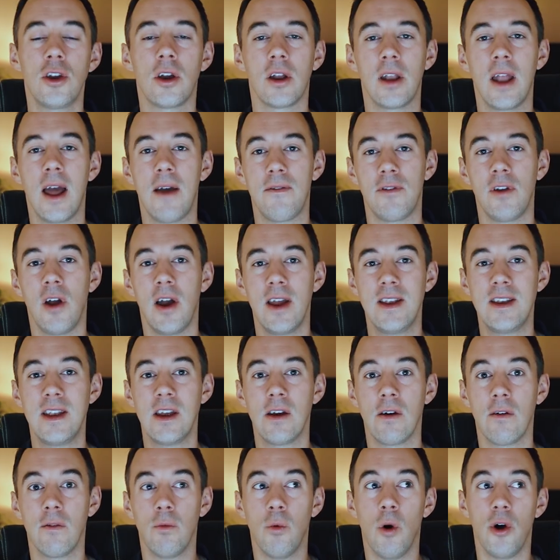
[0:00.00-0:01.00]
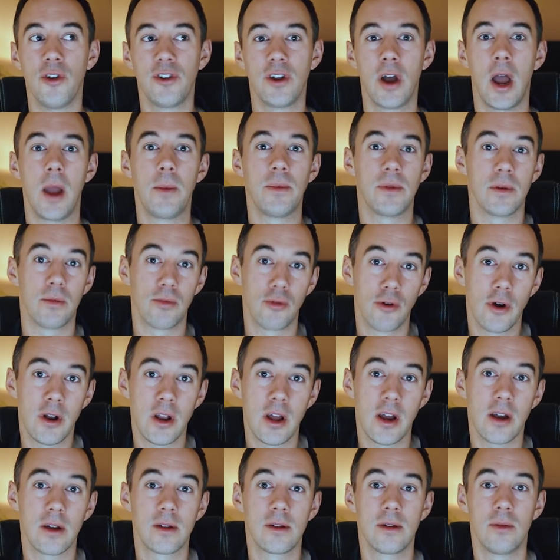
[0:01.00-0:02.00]
you're going to have an idea of what types of
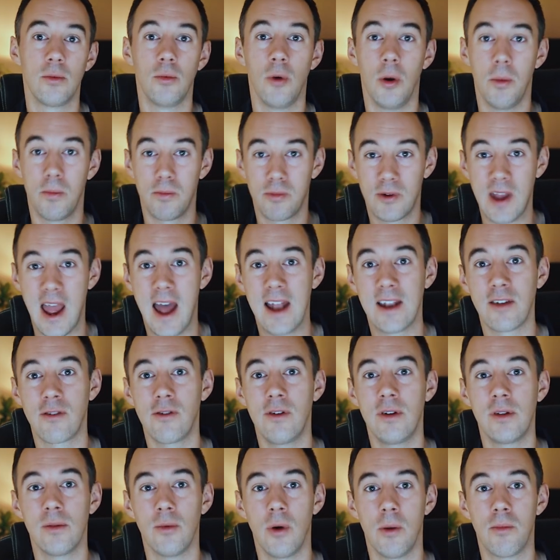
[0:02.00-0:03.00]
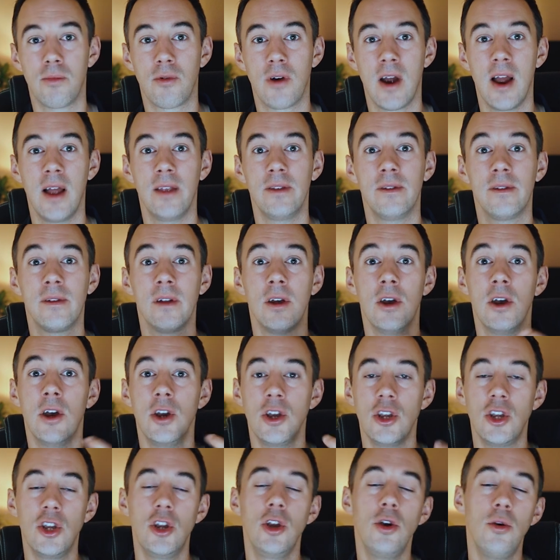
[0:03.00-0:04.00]
products, what categories and what brands
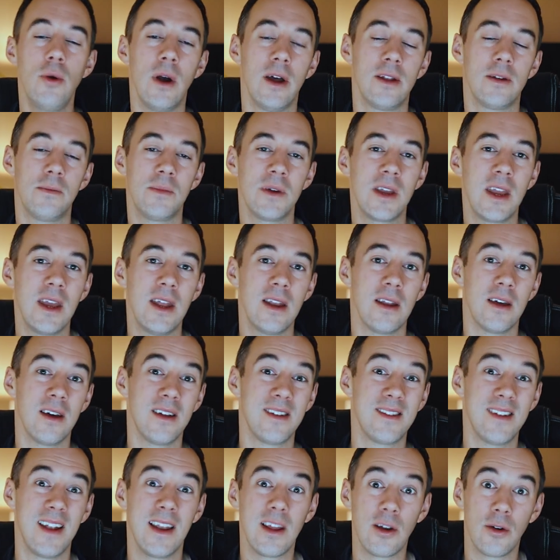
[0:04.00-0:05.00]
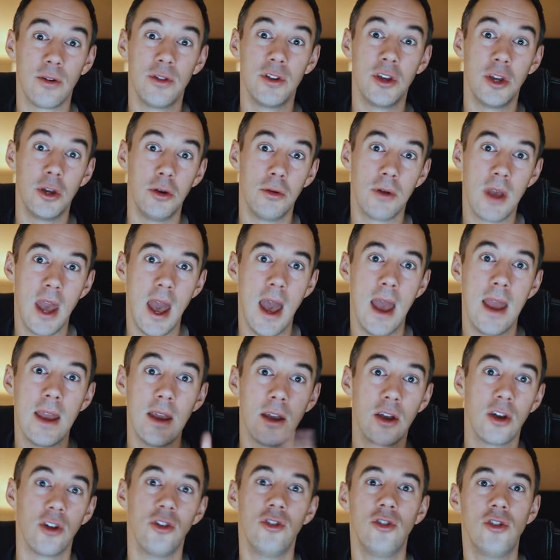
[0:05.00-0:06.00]
you as a beginner selling on the
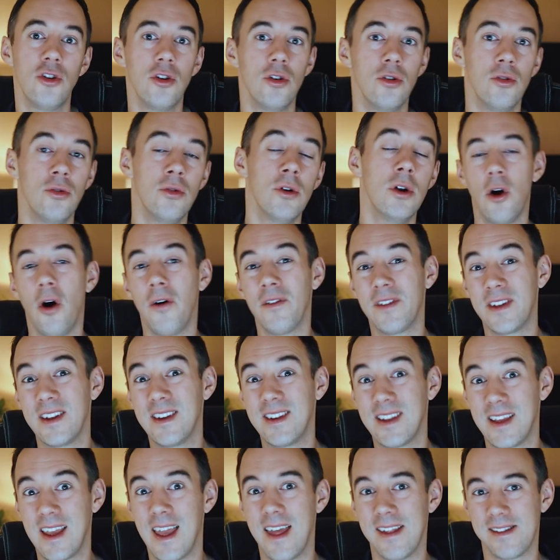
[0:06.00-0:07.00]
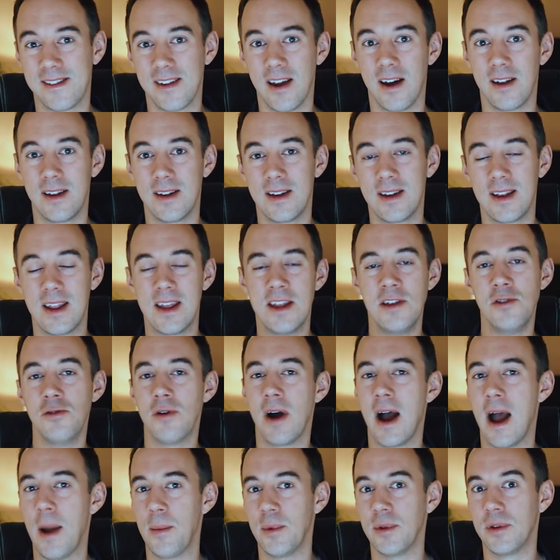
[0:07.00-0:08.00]
UK can do, obviously, to get started in
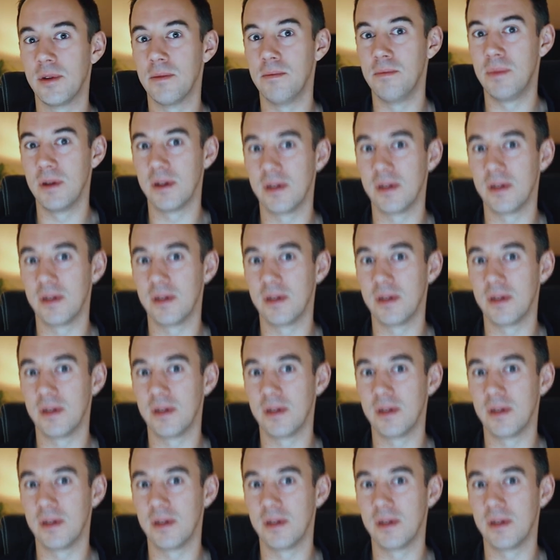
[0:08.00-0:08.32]
your Amazon